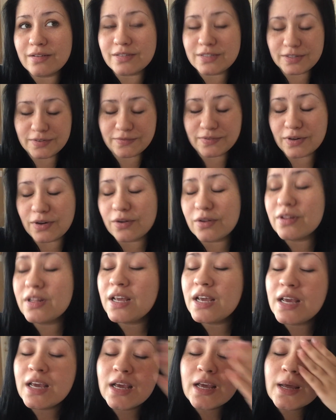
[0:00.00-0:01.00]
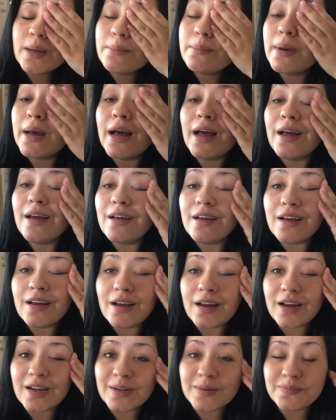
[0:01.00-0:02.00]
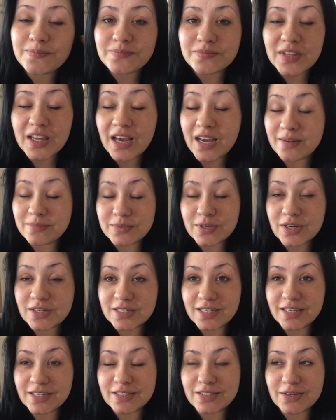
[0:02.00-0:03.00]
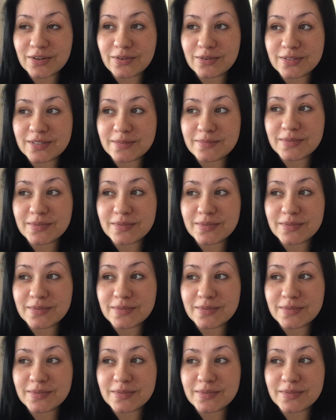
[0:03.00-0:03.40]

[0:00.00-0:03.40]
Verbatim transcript: difficult. But um, yeah, I'm talking in circles.